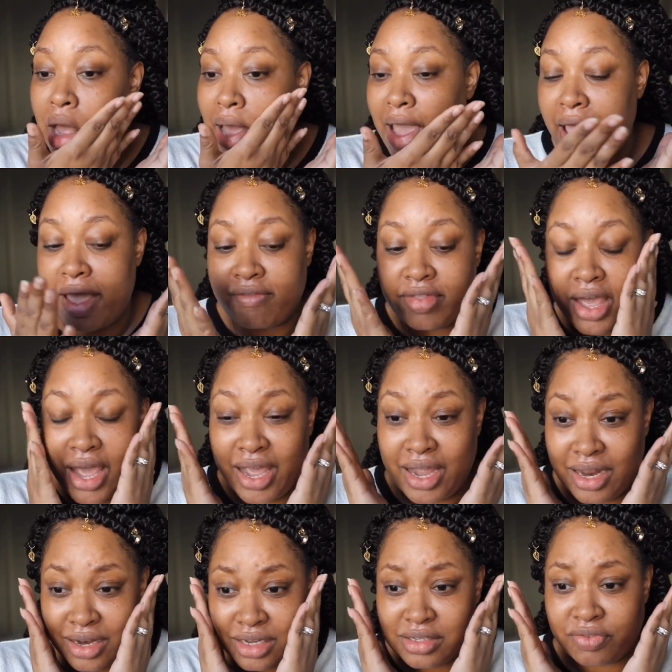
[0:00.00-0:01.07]
have that.
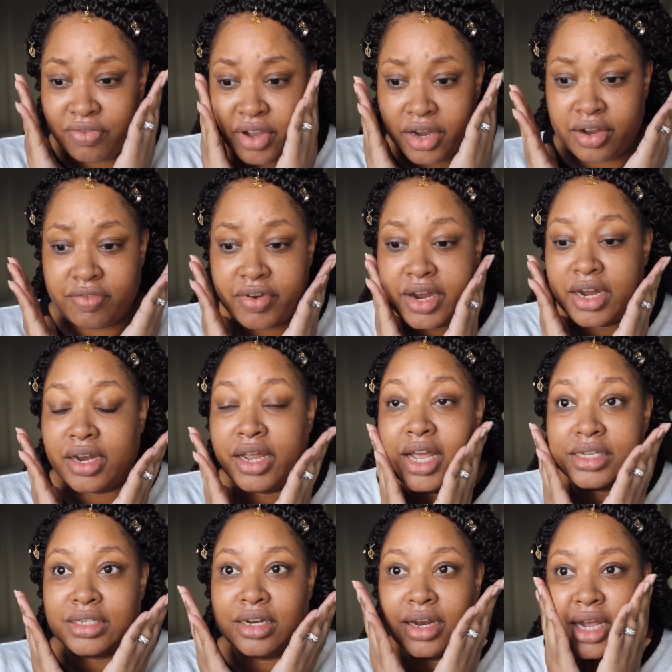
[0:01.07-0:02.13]
And it's very, very, it
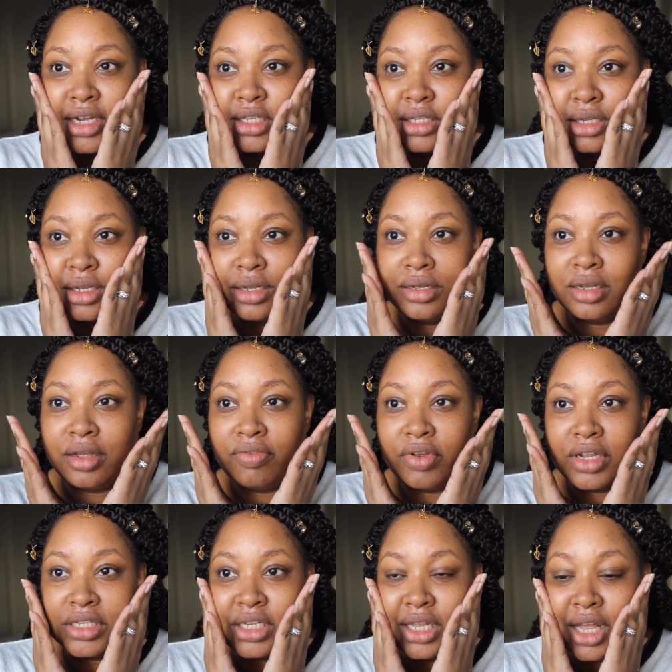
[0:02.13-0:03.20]
has a nice, if you
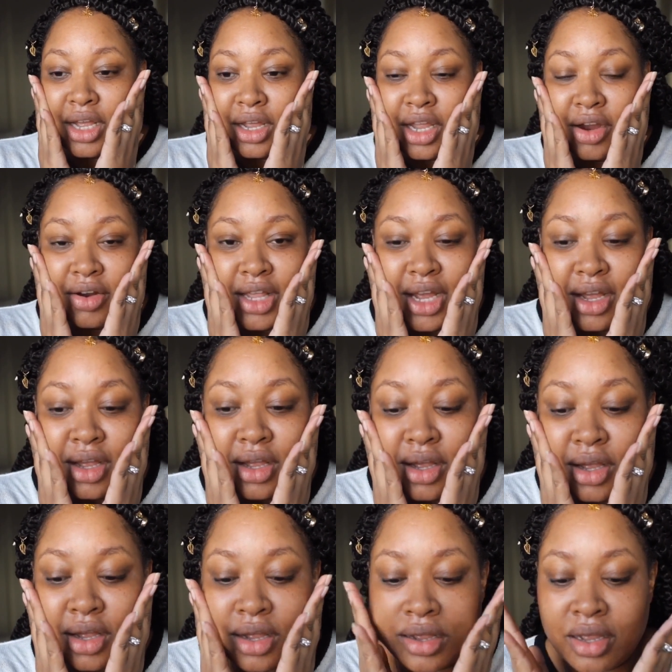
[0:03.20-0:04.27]
can see that, hear that,
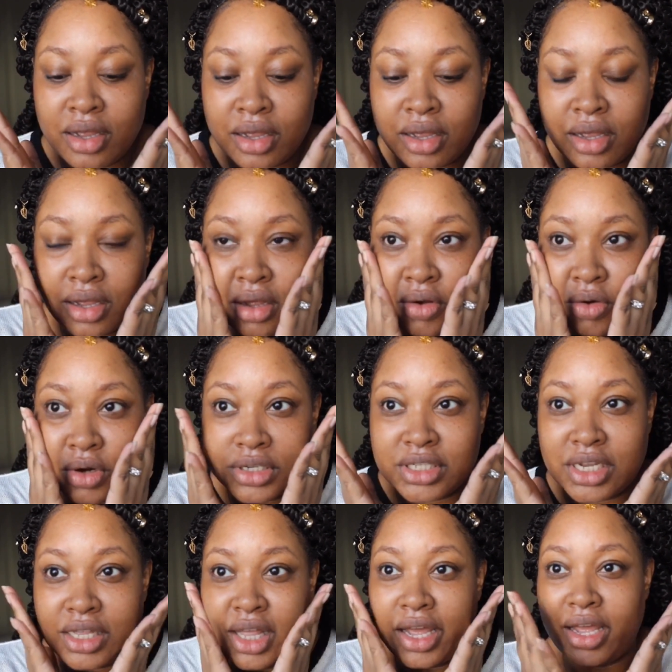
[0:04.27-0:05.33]
or
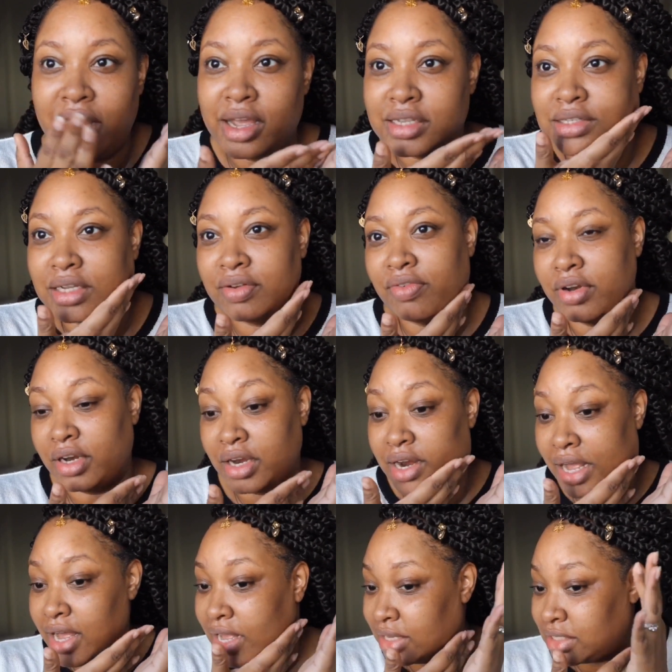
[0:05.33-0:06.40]
see that, it has a
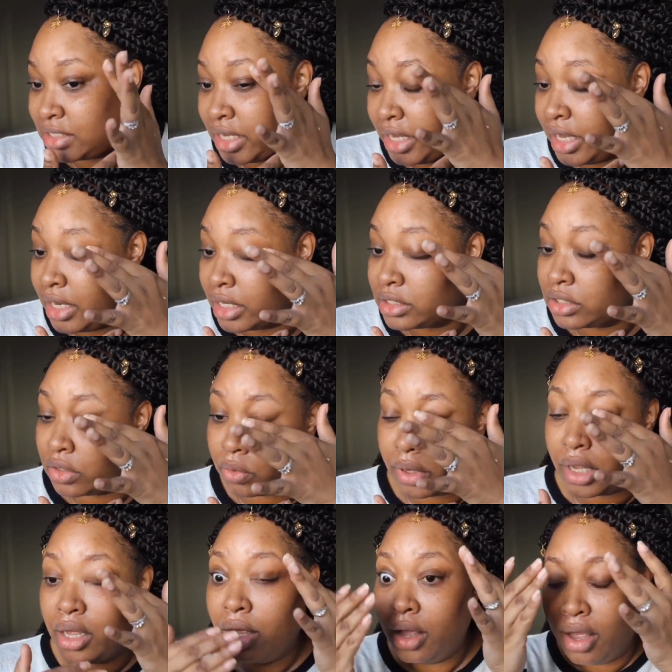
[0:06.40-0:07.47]
stickiness to
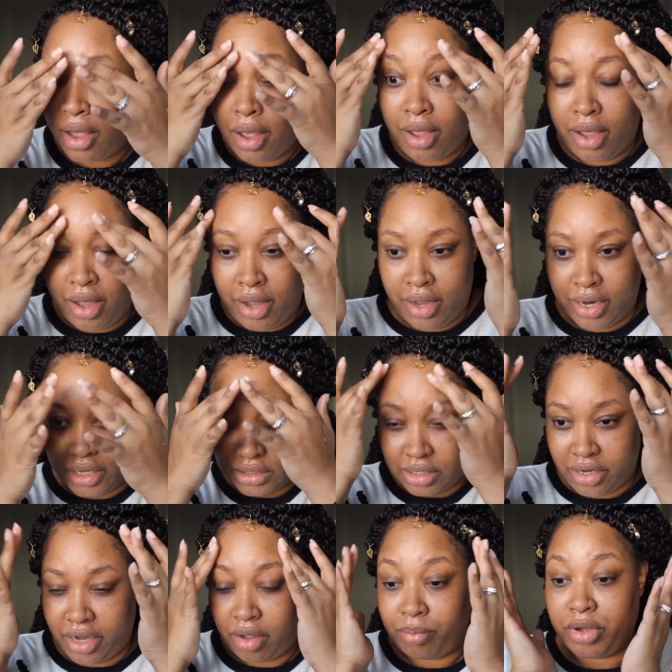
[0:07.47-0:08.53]
it that's going
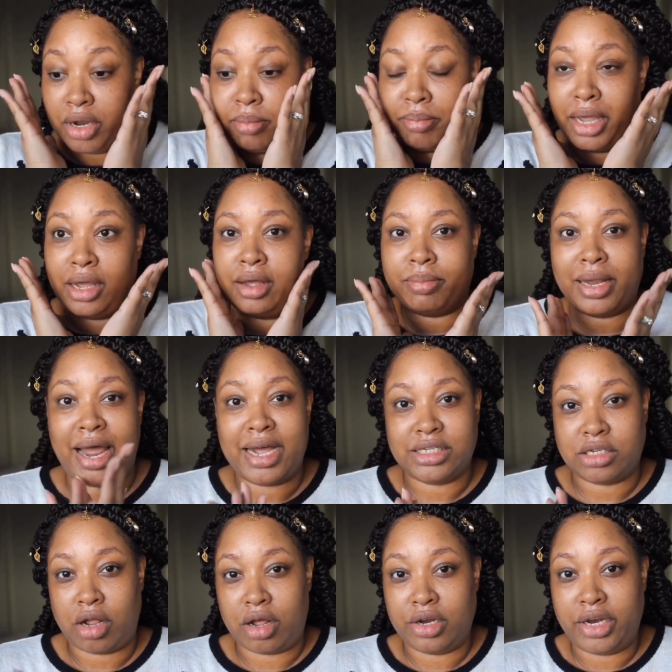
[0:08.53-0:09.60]
to help your makeup
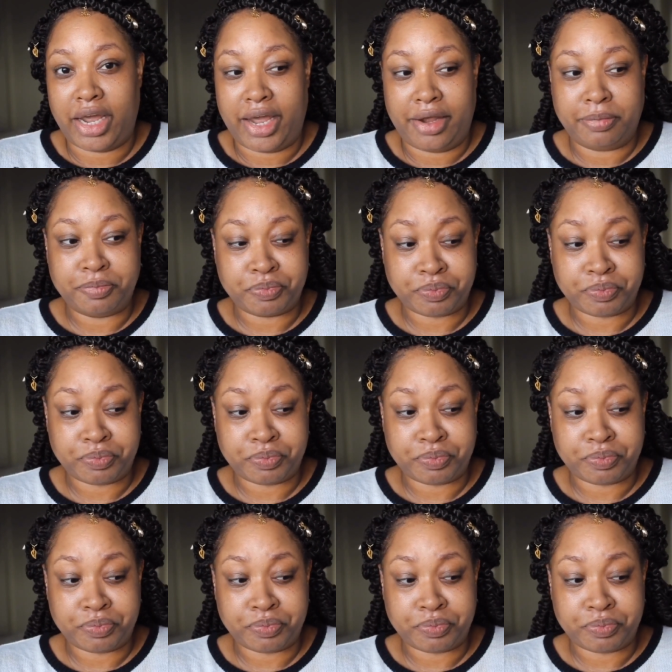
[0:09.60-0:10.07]
last all day.